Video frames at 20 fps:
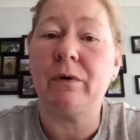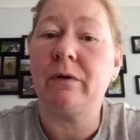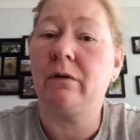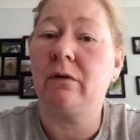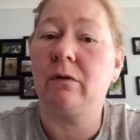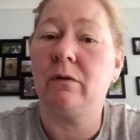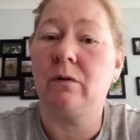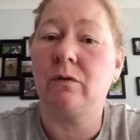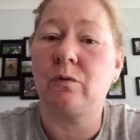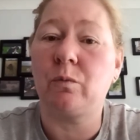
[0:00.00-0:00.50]

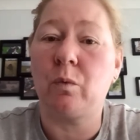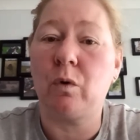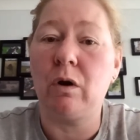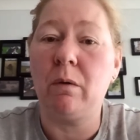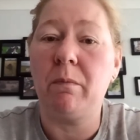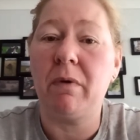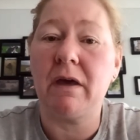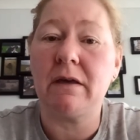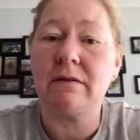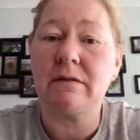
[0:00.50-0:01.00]
called Wool and
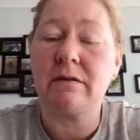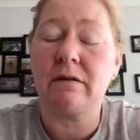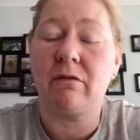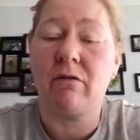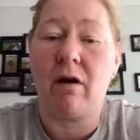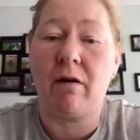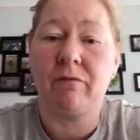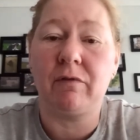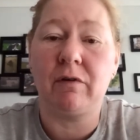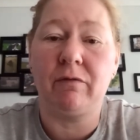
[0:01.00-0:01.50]
Bits and
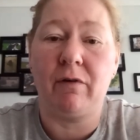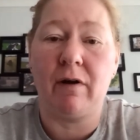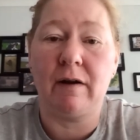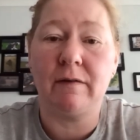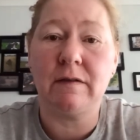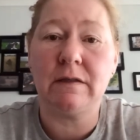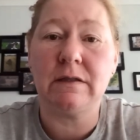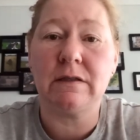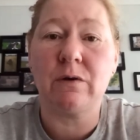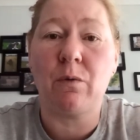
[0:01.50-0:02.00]
Crafty
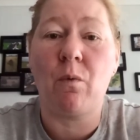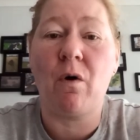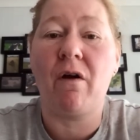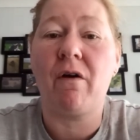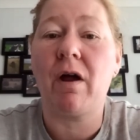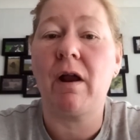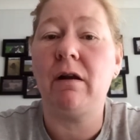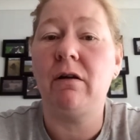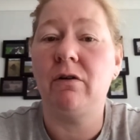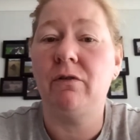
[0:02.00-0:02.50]
Friends where
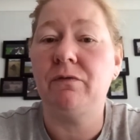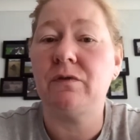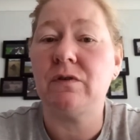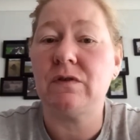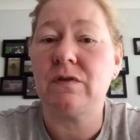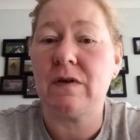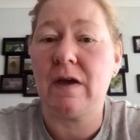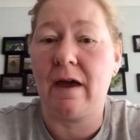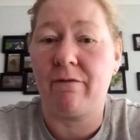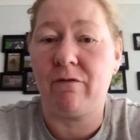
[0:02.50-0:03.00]
I love to
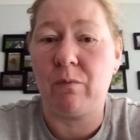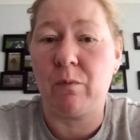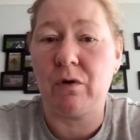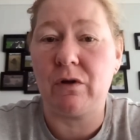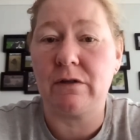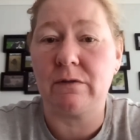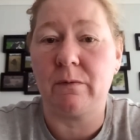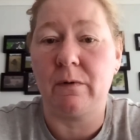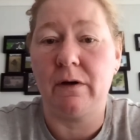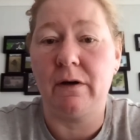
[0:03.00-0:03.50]
see
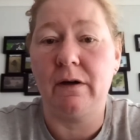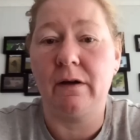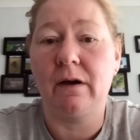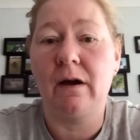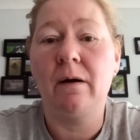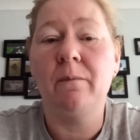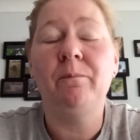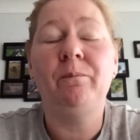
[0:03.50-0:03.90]
everybody's work.